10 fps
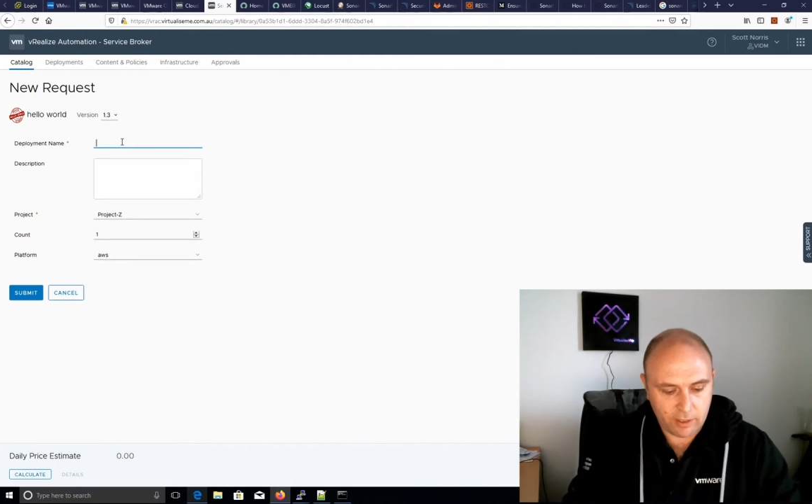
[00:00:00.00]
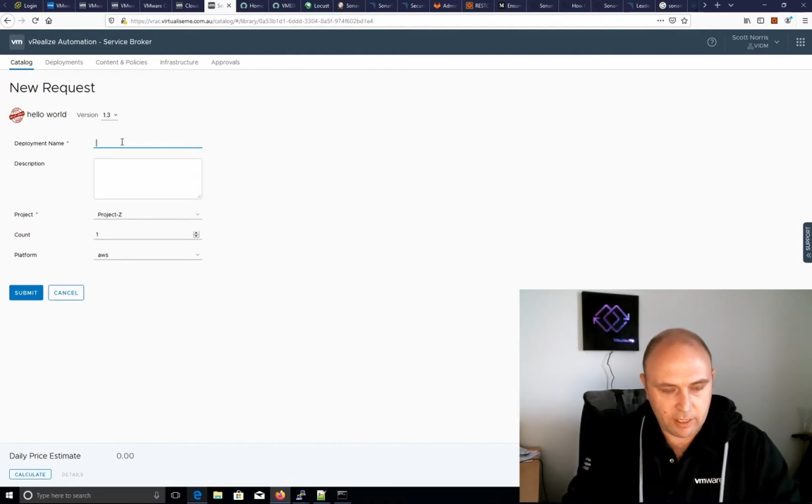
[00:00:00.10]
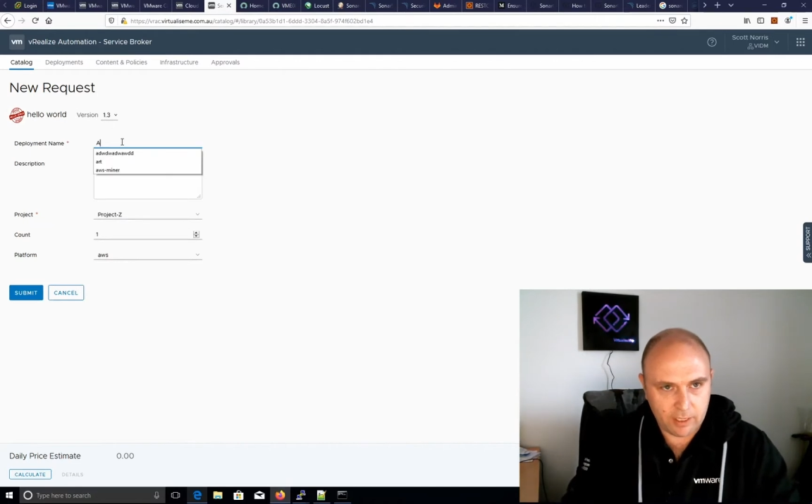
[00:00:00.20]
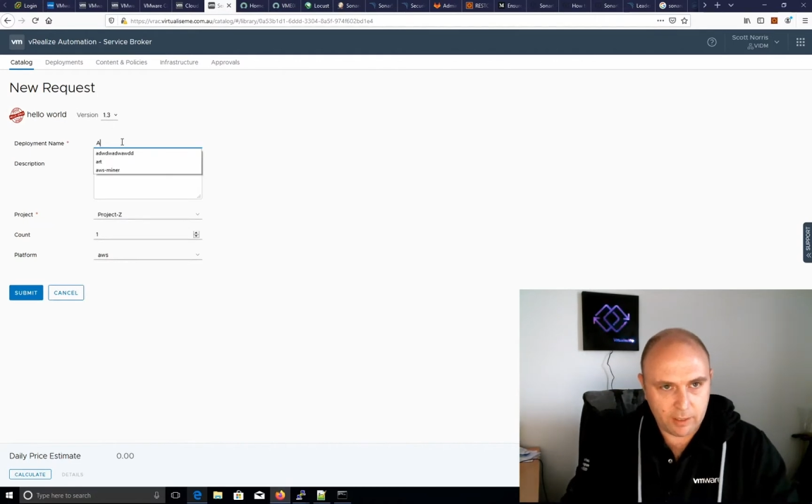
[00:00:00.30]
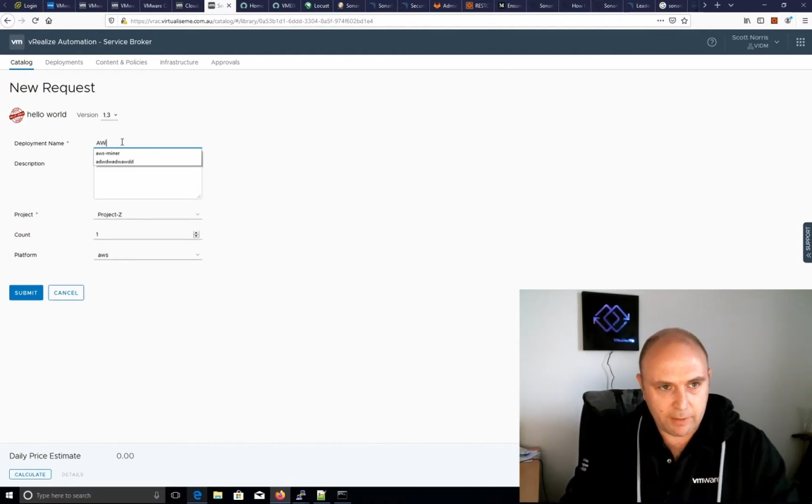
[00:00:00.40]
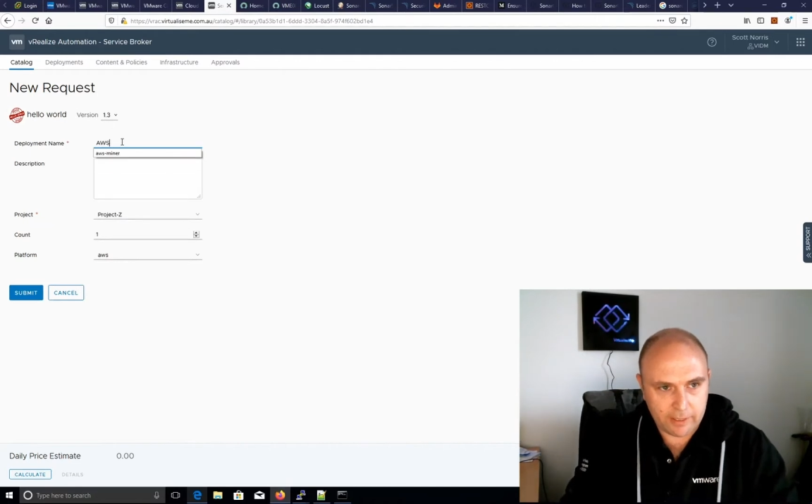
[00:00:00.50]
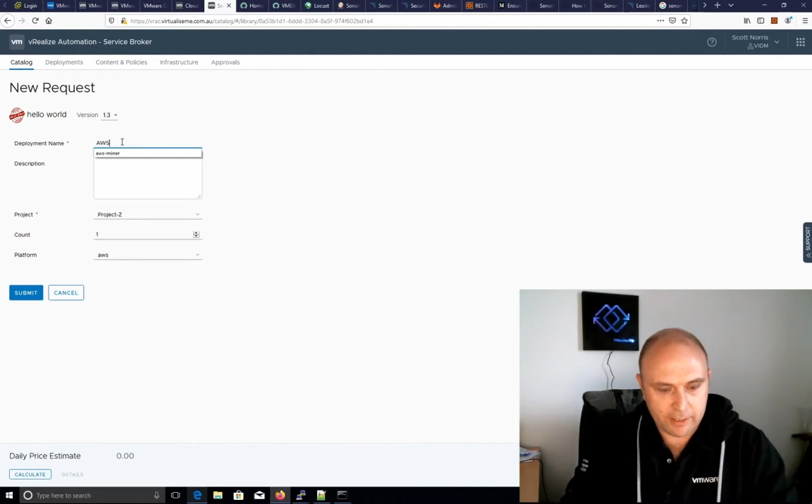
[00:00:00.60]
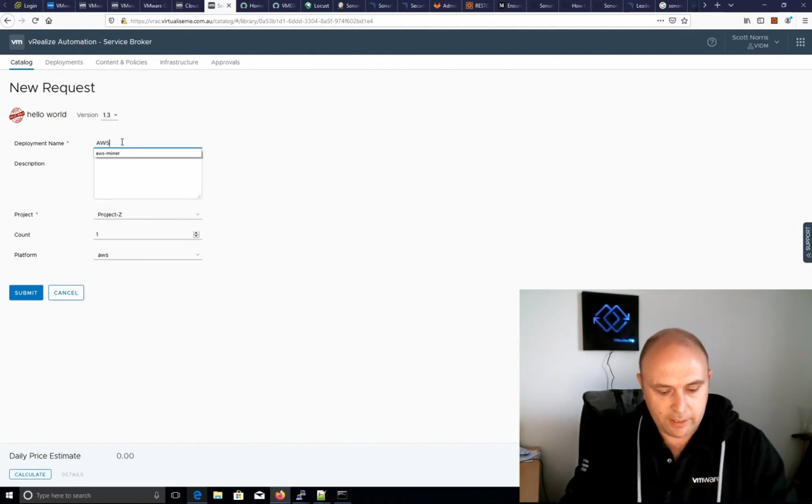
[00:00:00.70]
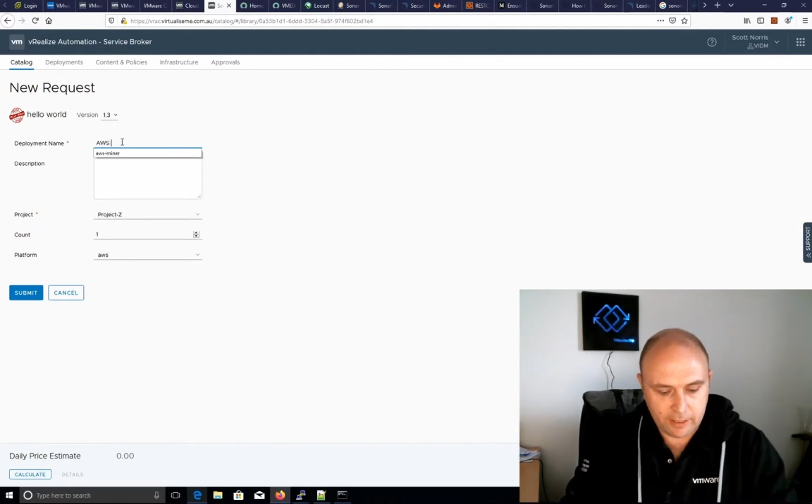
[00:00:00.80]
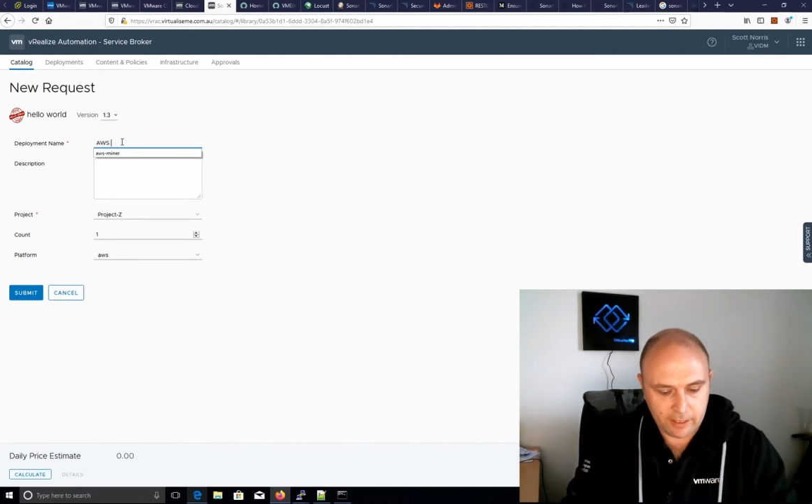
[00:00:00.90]

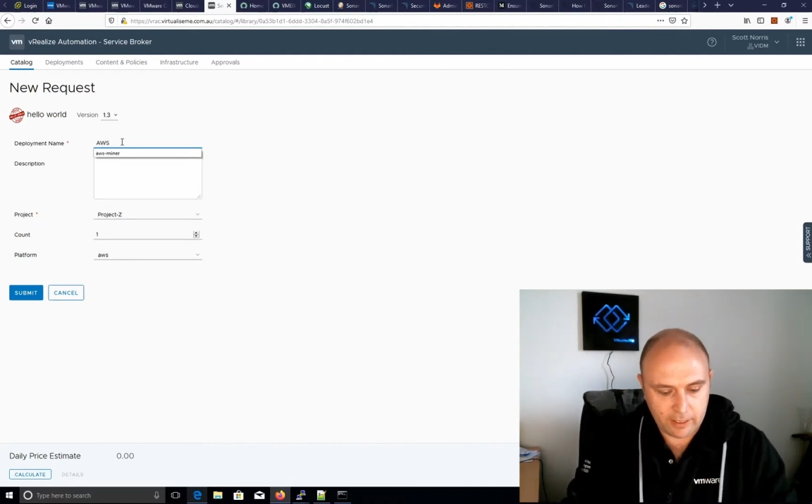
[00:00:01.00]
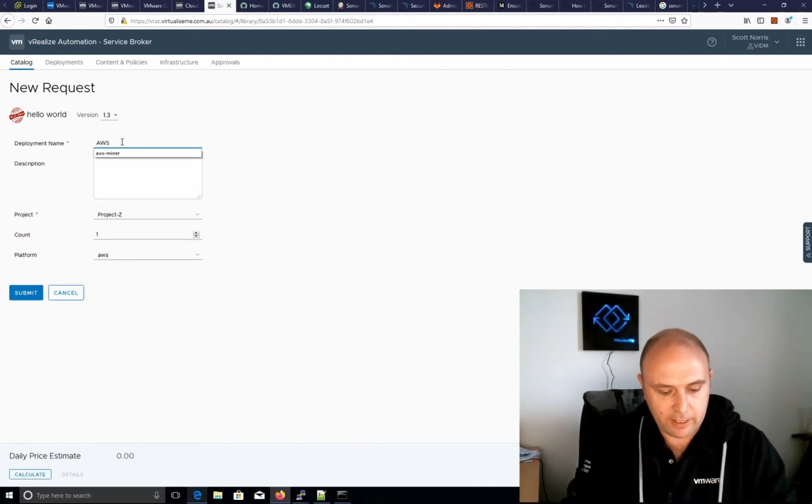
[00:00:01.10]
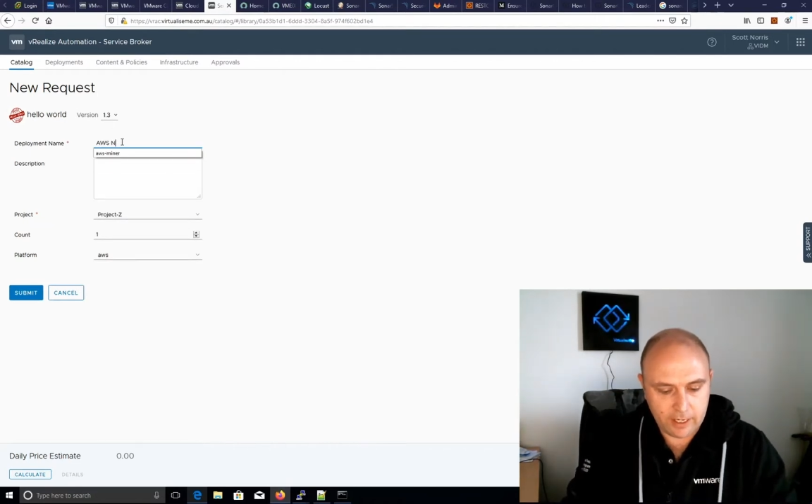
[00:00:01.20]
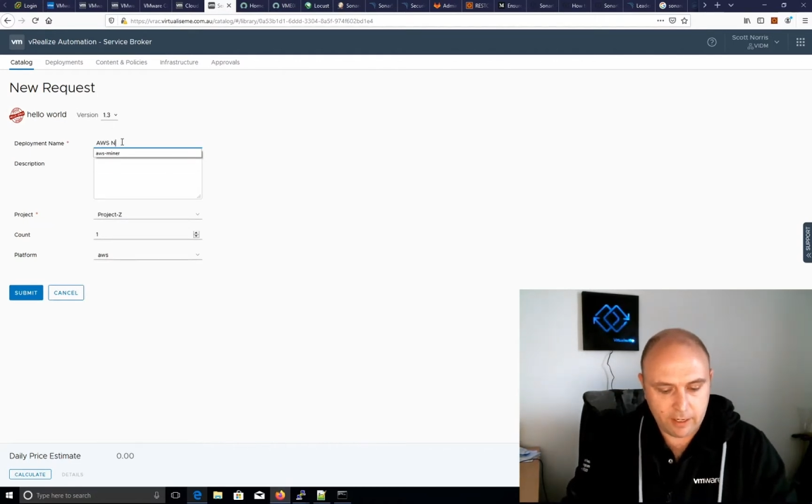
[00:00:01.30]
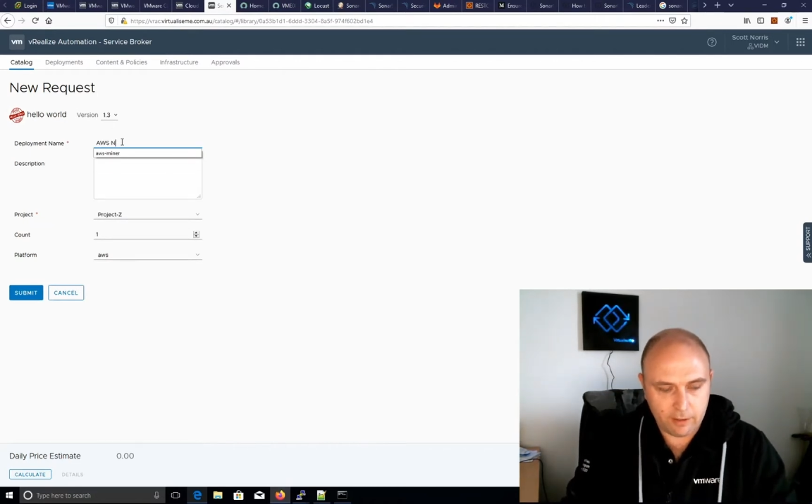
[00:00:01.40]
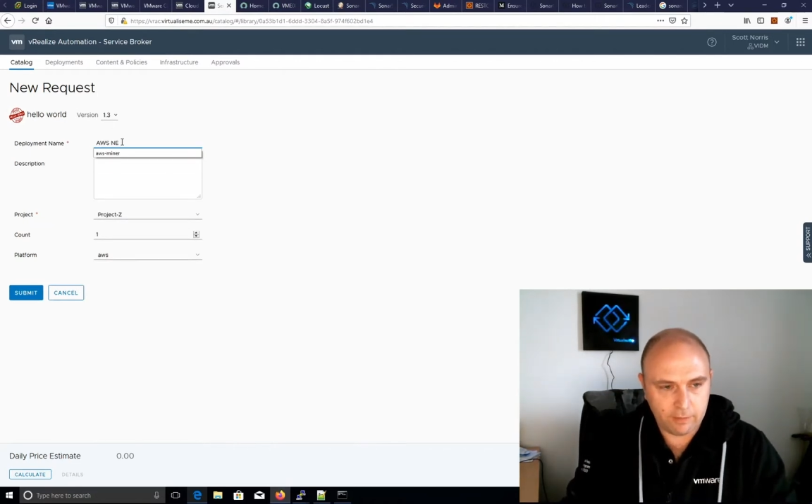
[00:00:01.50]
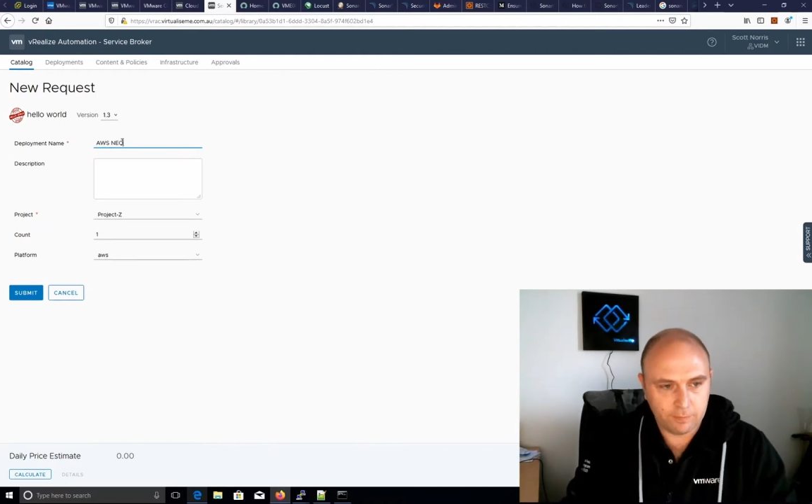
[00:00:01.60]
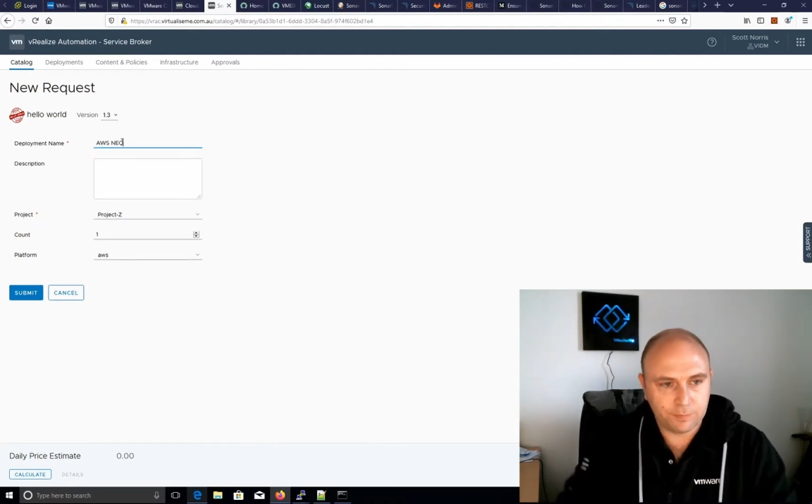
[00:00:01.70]
AWS Neo,